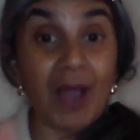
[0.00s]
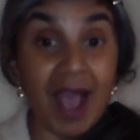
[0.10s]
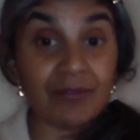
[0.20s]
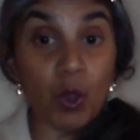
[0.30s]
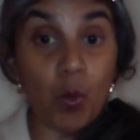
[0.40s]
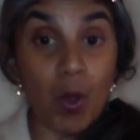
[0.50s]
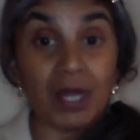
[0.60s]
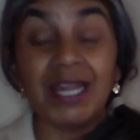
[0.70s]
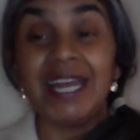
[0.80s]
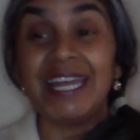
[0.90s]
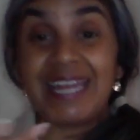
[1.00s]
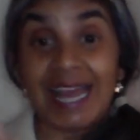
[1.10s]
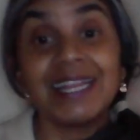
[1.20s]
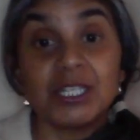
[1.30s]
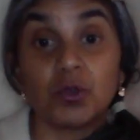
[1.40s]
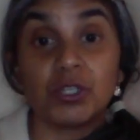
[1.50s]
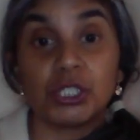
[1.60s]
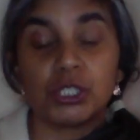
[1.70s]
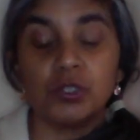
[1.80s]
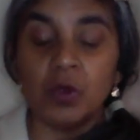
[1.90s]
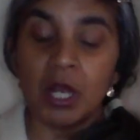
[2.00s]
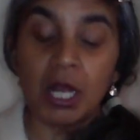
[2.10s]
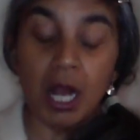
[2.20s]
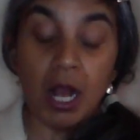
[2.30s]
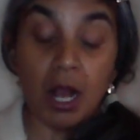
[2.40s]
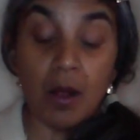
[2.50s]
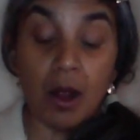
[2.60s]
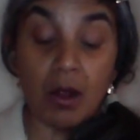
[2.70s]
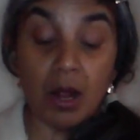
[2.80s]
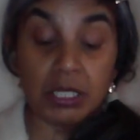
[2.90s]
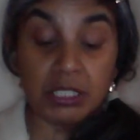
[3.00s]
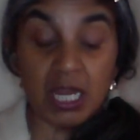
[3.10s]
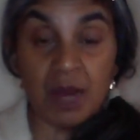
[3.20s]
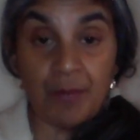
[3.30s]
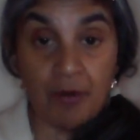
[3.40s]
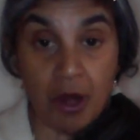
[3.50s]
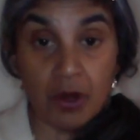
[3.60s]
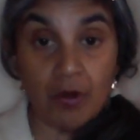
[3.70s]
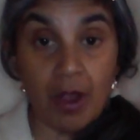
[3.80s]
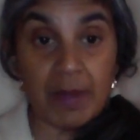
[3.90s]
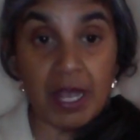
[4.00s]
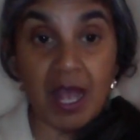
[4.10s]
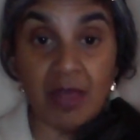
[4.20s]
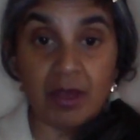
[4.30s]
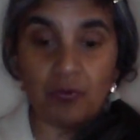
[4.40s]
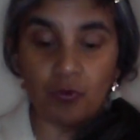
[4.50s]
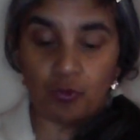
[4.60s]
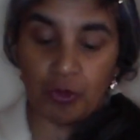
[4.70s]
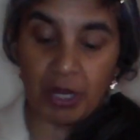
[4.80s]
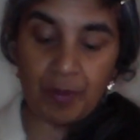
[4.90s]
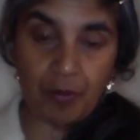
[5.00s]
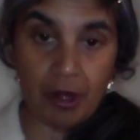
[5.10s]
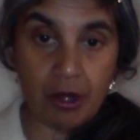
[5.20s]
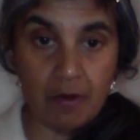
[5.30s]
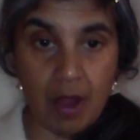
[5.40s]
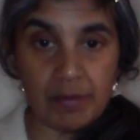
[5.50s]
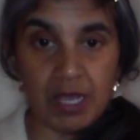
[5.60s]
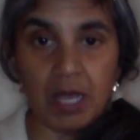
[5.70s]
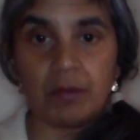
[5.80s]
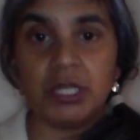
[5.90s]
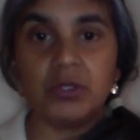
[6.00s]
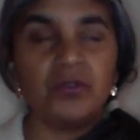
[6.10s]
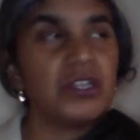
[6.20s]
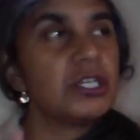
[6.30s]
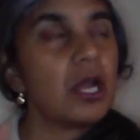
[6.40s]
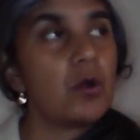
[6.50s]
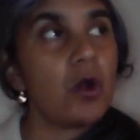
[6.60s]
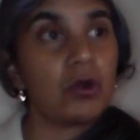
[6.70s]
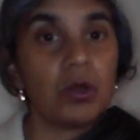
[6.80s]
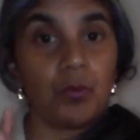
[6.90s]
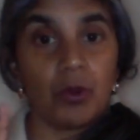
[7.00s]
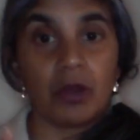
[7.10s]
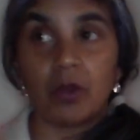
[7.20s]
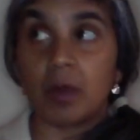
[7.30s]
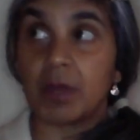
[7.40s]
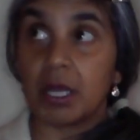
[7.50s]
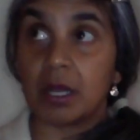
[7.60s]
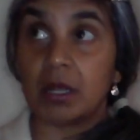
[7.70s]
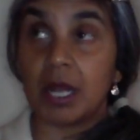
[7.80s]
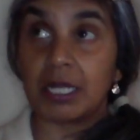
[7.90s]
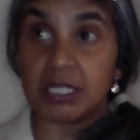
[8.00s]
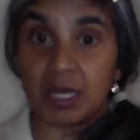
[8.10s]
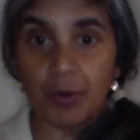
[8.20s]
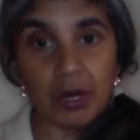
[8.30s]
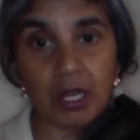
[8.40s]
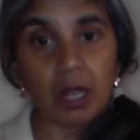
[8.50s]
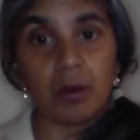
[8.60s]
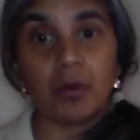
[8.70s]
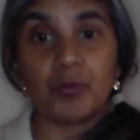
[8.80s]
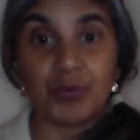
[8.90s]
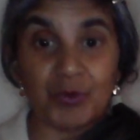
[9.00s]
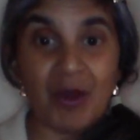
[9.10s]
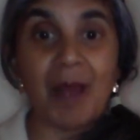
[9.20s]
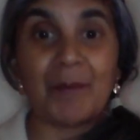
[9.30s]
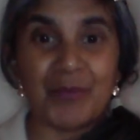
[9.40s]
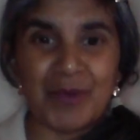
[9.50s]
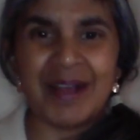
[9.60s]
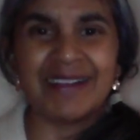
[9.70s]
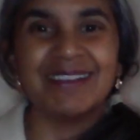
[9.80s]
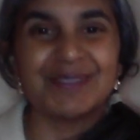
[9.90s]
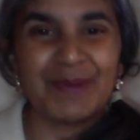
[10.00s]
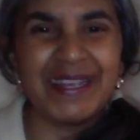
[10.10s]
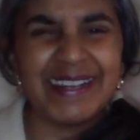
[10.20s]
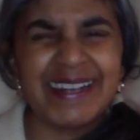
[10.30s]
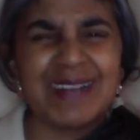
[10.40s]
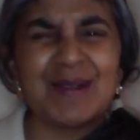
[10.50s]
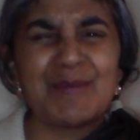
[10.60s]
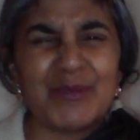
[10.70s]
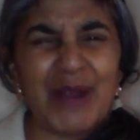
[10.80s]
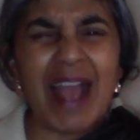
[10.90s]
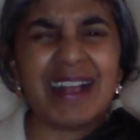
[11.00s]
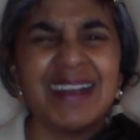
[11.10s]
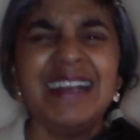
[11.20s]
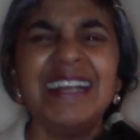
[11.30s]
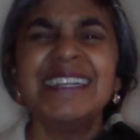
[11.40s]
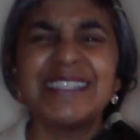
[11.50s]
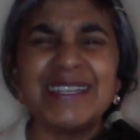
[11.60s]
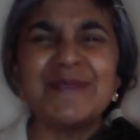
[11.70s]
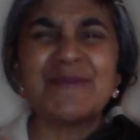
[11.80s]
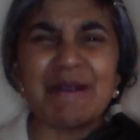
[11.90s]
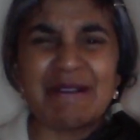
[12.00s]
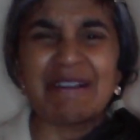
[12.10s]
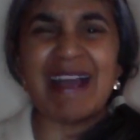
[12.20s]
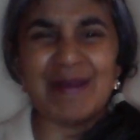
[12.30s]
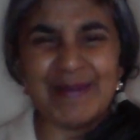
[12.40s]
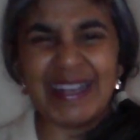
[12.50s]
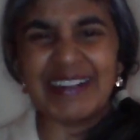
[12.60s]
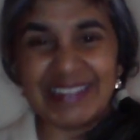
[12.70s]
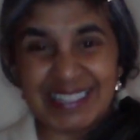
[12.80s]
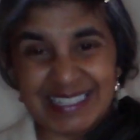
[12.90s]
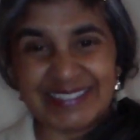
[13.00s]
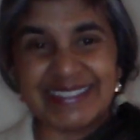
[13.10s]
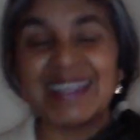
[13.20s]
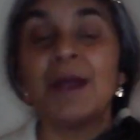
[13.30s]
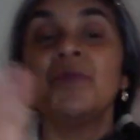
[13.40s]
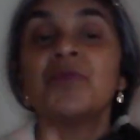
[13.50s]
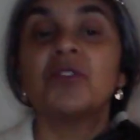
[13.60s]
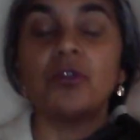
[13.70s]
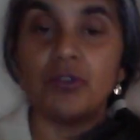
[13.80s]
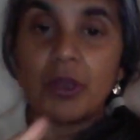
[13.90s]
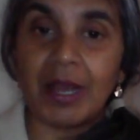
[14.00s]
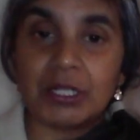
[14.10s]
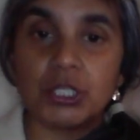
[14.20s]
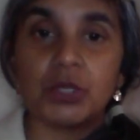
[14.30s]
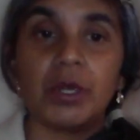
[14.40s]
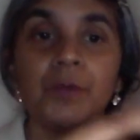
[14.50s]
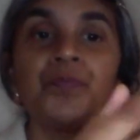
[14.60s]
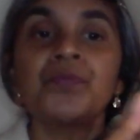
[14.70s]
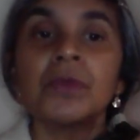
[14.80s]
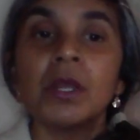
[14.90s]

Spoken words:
you have got one, get this crystal. Deprogram it and then reprogram it. I might do a video on programming and deprogramming. Deprogramming crystals. So you know how to do it.